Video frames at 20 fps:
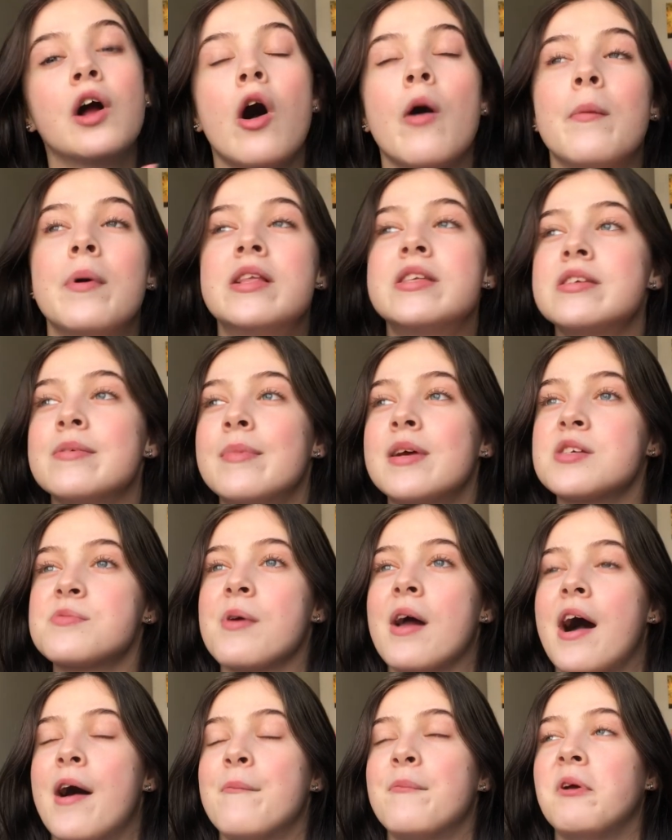comments. It makes me
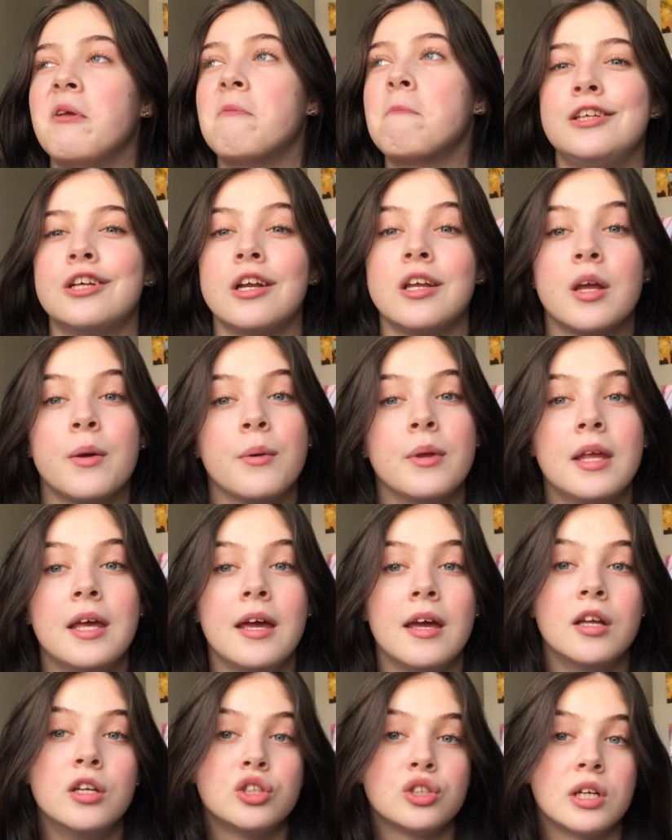happy. Genuinely
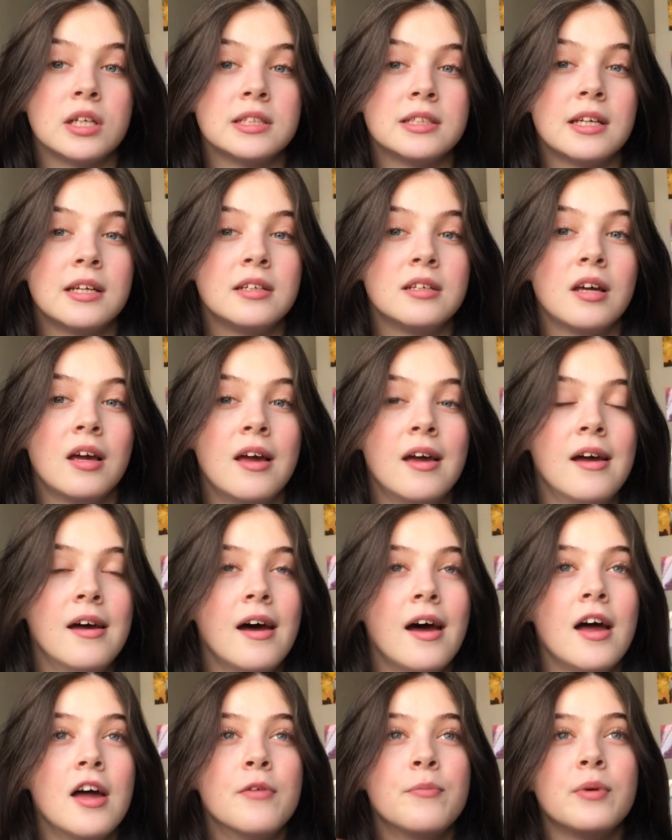interested.
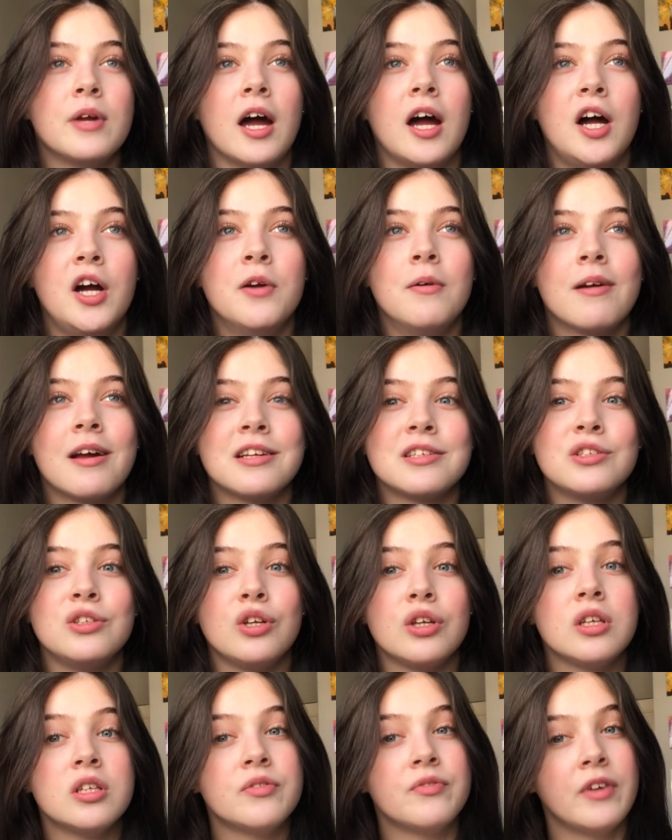But yeah, I hope you guys enjoyed
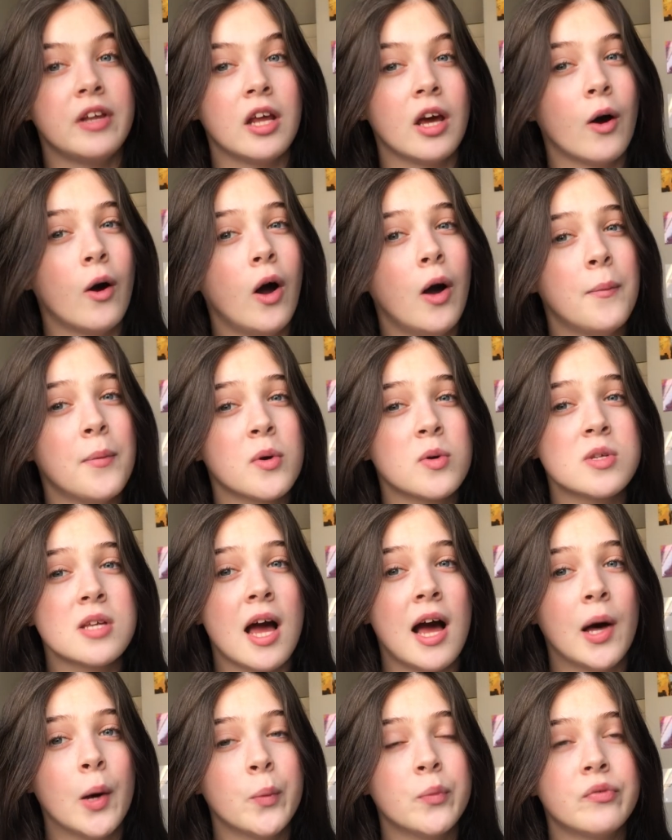this video. I hope it was
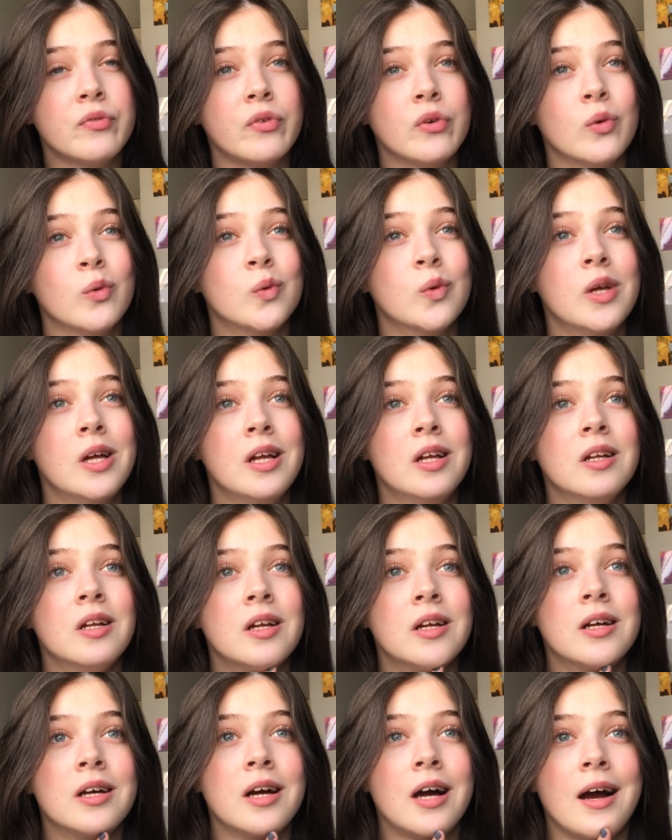helpful.
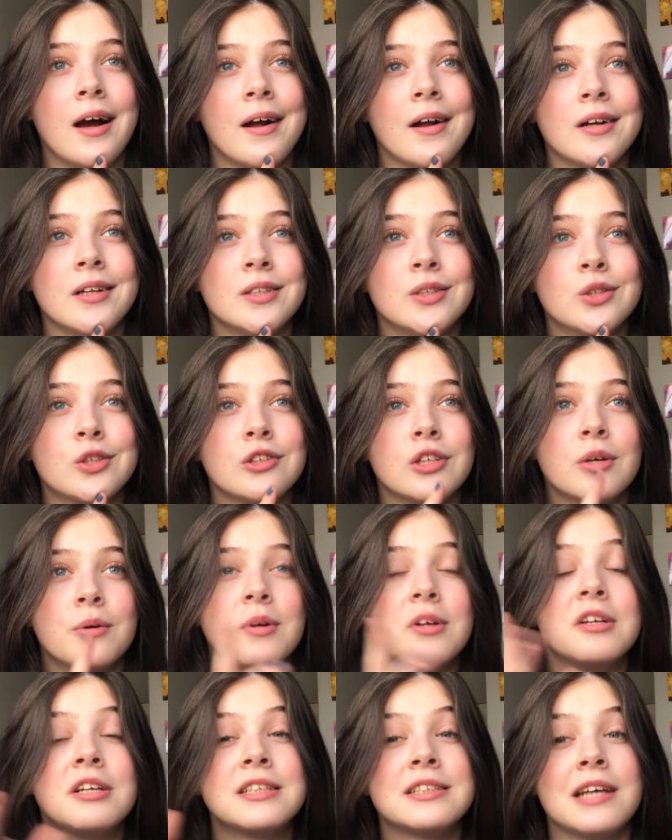And good luck with
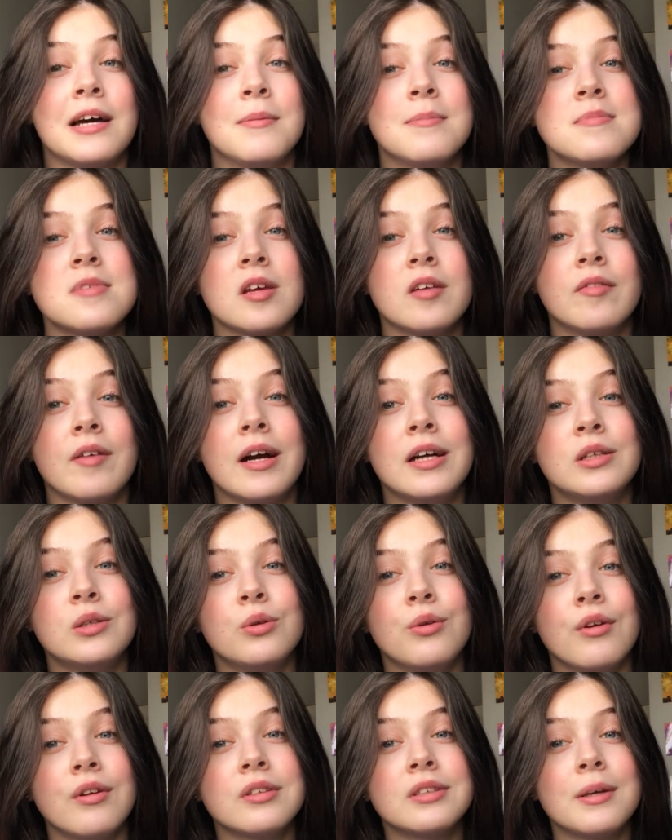your exams if I do
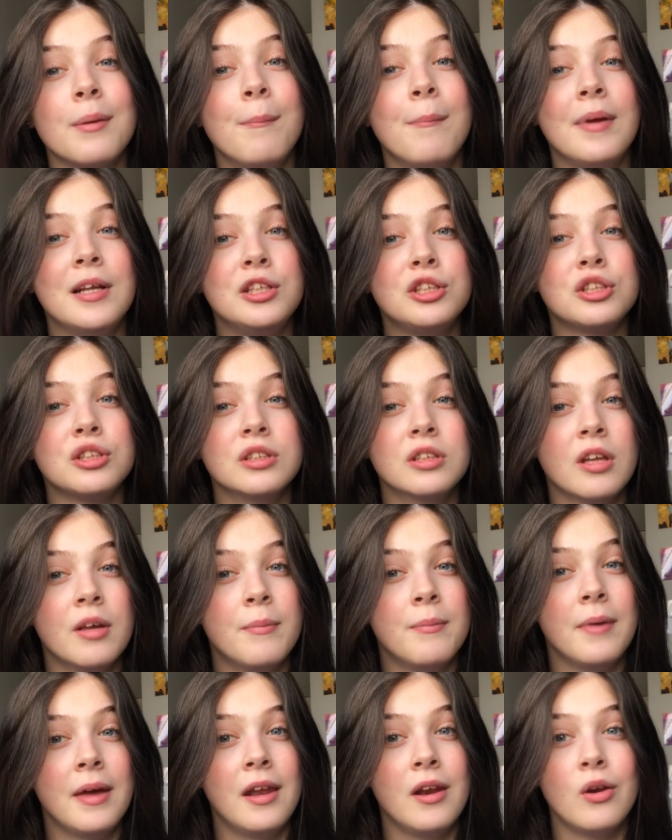not mention
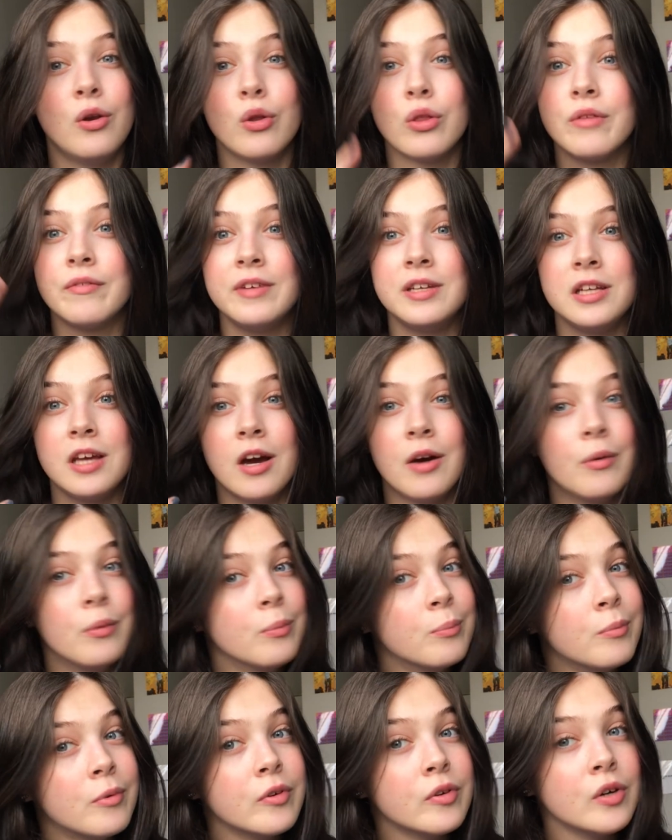them in another video
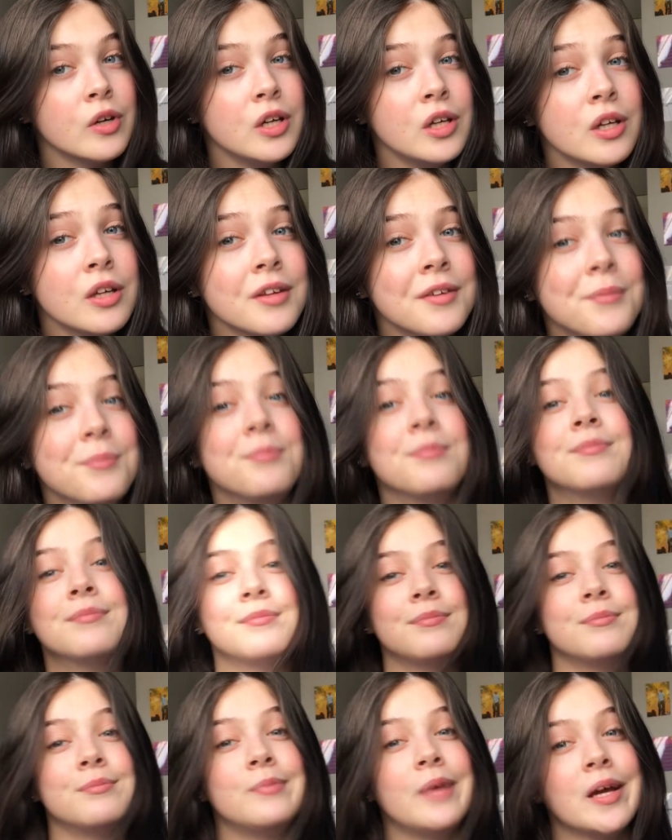before you do them.
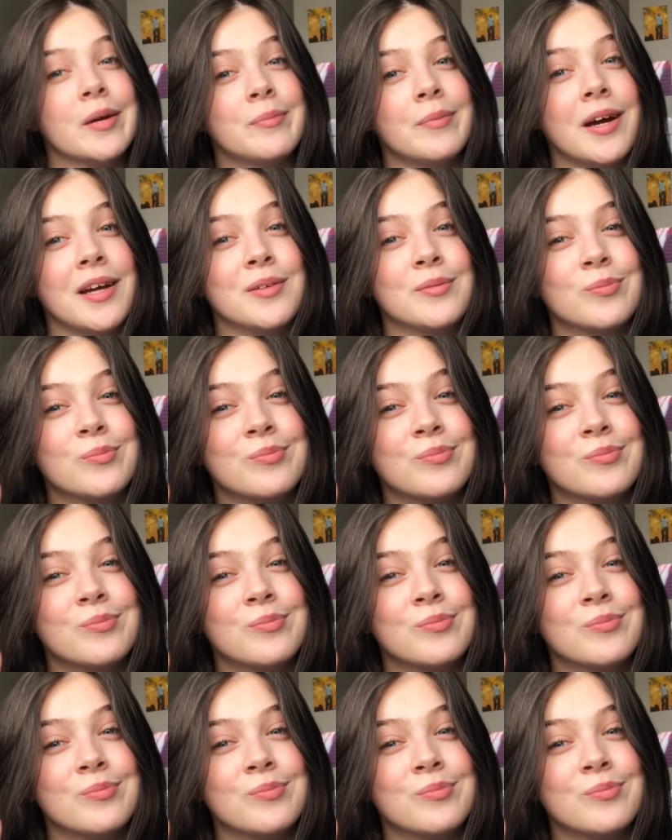Yeah, bye.